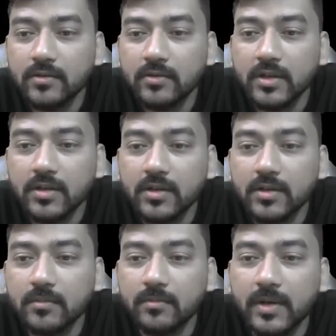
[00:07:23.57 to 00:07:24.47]
Okay,
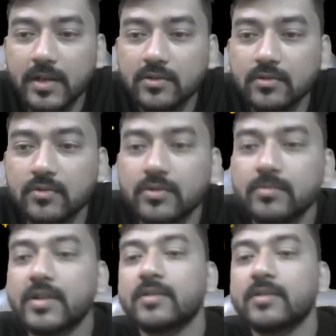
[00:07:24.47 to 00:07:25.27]
minus 1 whole to the power n.